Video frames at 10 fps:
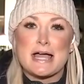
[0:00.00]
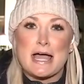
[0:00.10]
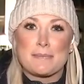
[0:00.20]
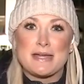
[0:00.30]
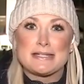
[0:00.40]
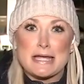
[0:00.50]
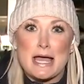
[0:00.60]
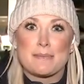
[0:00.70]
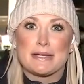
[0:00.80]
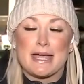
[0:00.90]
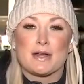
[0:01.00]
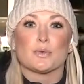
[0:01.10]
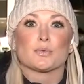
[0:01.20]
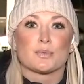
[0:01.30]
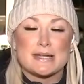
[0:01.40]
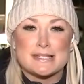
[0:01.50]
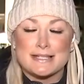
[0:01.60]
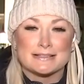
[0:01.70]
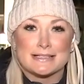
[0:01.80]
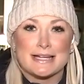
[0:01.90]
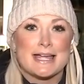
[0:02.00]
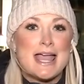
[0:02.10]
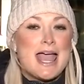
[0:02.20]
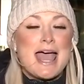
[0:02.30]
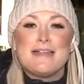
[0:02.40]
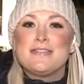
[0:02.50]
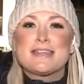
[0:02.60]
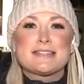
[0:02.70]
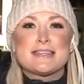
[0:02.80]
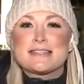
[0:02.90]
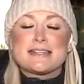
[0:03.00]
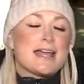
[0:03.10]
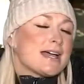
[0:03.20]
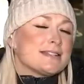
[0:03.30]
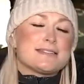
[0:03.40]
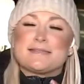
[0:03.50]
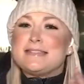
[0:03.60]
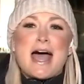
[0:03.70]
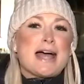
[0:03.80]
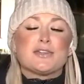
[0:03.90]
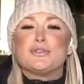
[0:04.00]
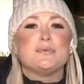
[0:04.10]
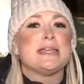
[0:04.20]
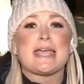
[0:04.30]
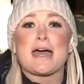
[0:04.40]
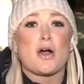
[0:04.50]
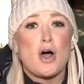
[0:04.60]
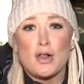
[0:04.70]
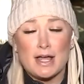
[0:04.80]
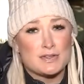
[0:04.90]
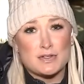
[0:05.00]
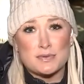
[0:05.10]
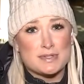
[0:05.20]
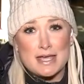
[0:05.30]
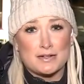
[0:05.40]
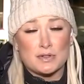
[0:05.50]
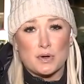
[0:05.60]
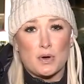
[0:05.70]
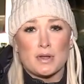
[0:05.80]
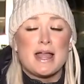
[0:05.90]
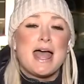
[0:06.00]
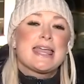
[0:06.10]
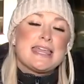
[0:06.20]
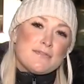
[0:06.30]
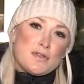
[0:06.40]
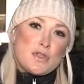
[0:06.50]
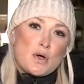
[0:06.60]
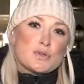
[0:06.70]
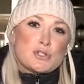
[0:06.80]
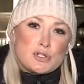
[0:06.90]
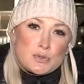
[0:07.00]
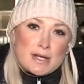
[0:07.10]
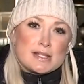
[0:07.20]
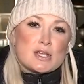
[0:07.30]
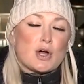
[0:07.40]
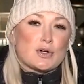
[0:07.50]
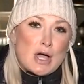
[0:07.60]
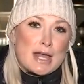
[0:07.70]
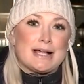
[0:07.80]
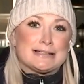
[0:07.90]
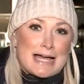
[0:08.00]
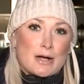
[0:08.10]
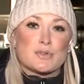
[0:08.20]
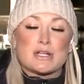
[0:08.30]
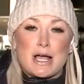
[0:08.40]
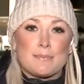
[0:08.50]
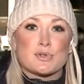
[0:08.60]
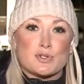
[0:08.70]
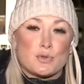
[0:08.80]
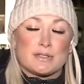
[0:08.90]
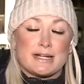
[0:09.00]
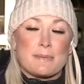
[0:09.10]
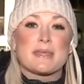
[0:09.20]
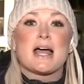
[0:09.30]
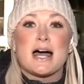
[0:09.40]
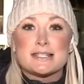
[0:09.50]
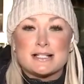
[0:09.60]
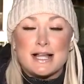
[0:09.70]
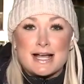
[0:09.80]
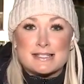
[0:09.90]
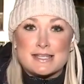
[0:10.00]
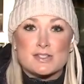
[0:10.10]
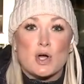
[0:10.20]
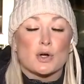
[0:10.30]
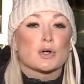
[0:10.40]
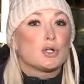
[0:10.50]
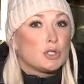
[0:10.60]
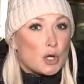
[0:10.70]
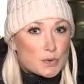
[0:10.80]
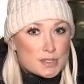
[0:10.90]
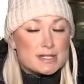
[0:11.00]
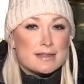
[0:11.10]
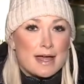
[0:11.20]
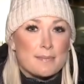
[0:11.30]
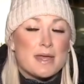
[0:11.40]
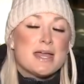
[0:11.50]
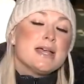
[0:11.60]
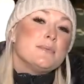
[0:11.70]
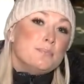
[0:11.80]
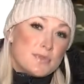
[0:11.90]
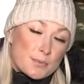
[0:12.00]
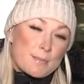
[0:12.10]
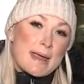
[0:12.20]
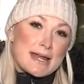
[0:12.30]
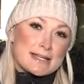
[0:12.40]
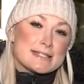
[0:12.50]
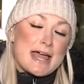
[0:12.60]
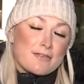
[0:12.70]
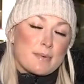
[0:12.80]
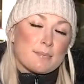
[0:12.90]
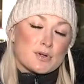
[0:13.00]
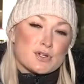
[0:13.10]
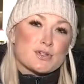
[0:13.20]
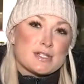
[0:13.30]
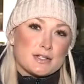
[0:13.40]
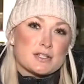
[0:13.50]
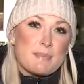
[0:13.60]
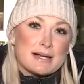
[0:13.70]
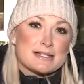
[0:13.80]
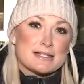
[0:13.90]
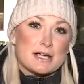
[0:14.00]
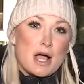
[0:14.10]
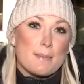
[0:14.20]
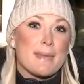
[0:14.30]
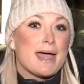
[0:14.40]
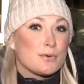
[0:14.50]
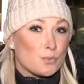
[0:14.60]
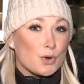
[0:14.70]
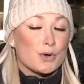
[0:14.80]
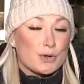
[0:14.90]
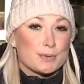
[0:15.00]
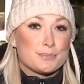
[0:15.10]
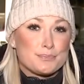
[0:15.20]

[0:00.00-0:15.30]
time and time again recently, and this isn't unique at all, as you said, Nicole. Even though students are not allowed to come to school today because classes are closed to them, the remaining staff members are still expected to come and work.